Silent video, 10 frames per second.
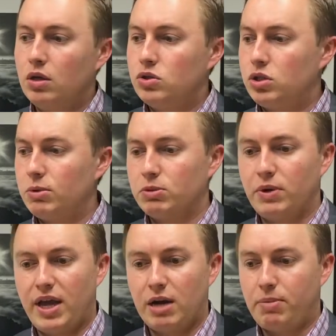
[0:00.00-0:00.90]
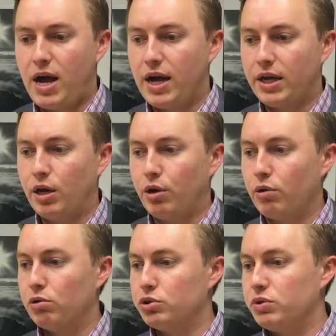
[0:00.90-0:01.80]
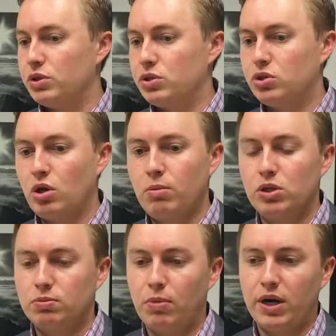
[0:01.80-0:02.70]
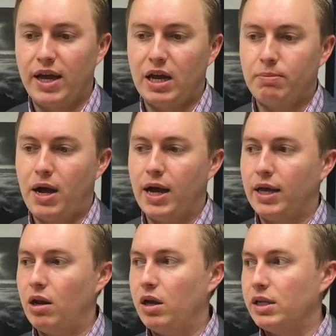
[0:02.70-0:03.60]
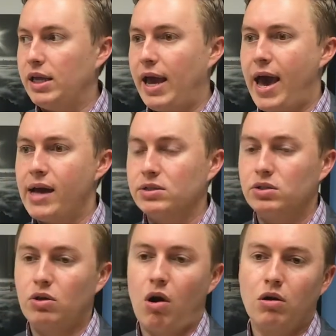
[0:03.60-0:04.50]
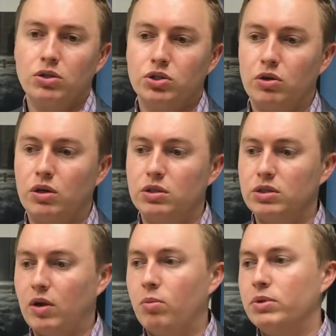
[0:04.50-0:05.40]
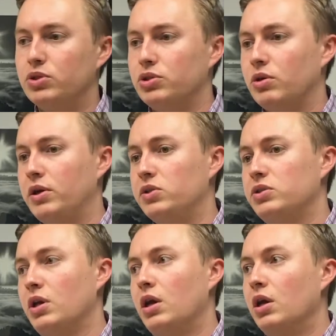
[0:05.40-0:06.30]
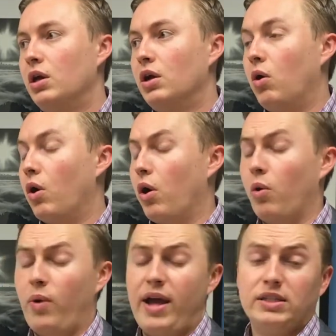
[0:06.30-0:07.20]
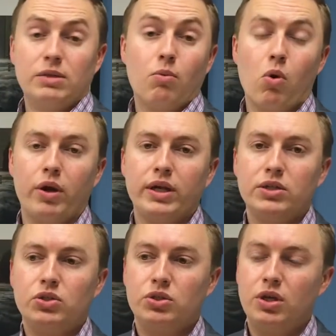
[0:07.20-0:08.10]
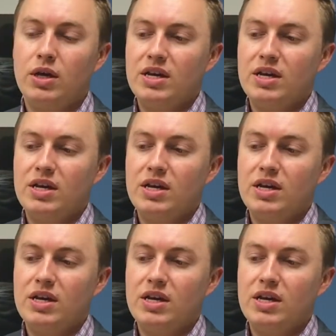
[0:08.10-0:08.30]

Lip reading: so much money out of pocket on groceries, so much money out of pocket on gas, car insurance, home insurance, or rent and mortgage.